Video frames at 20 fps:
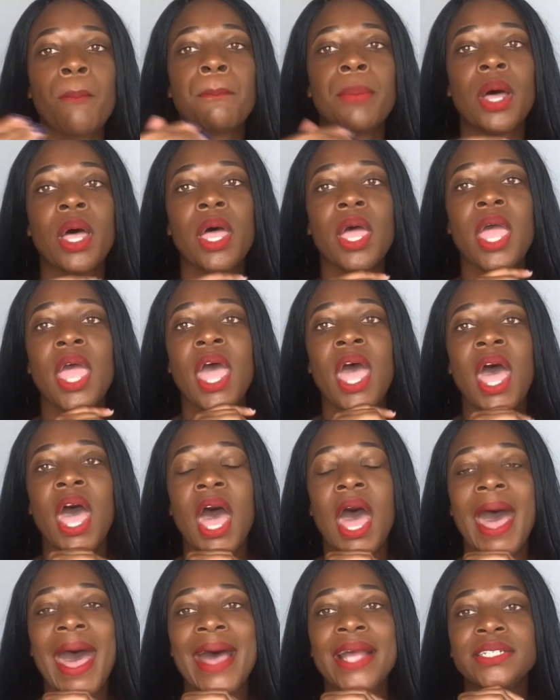But
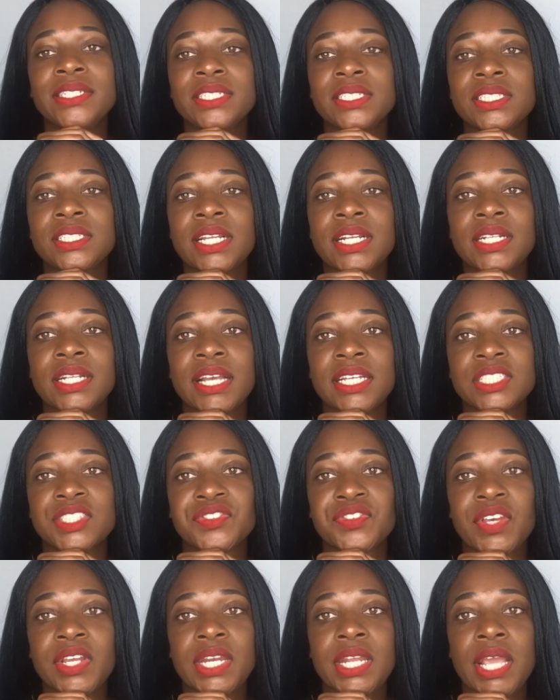I just think
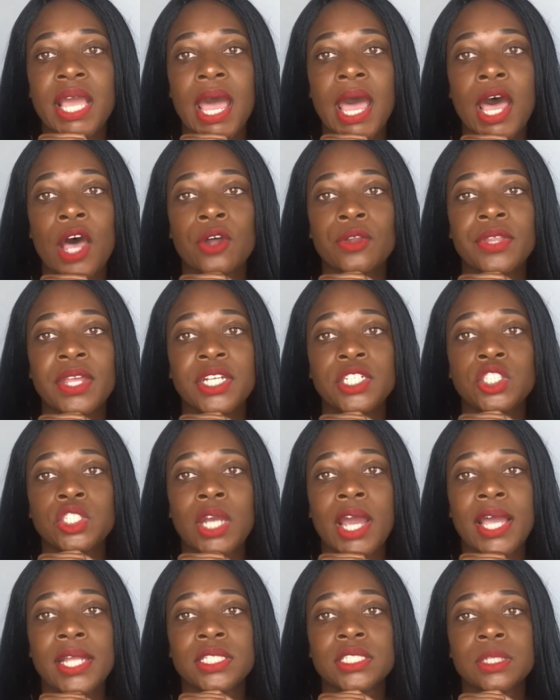that's funny how they
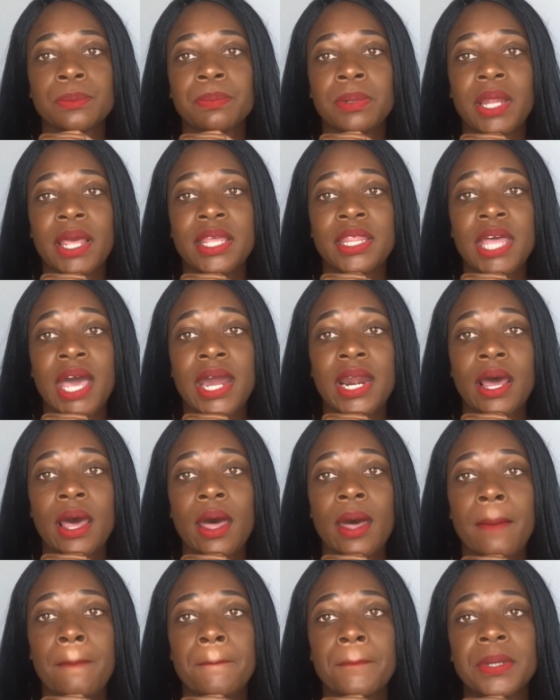tried to play that
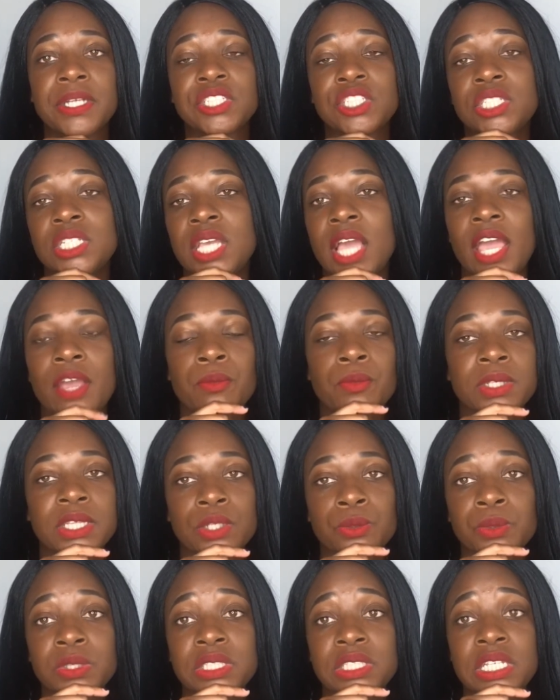up, but she came
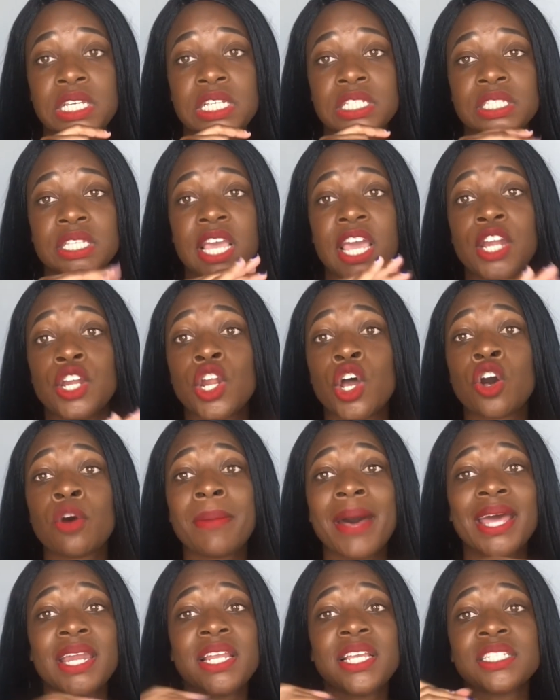with the receipts, and
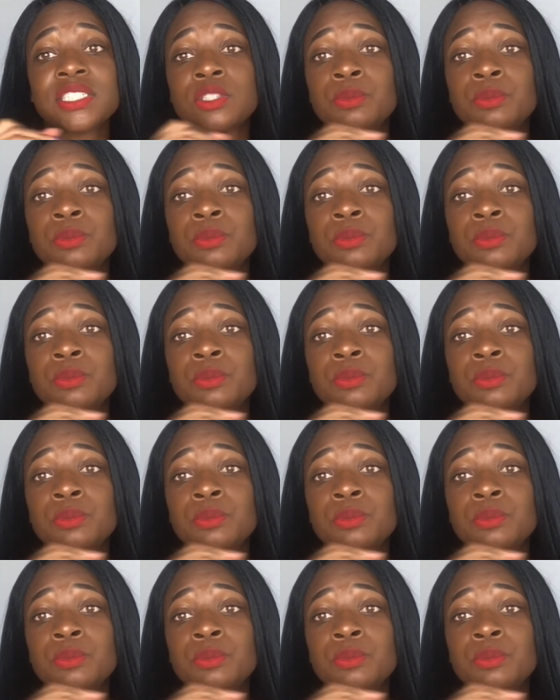nobody is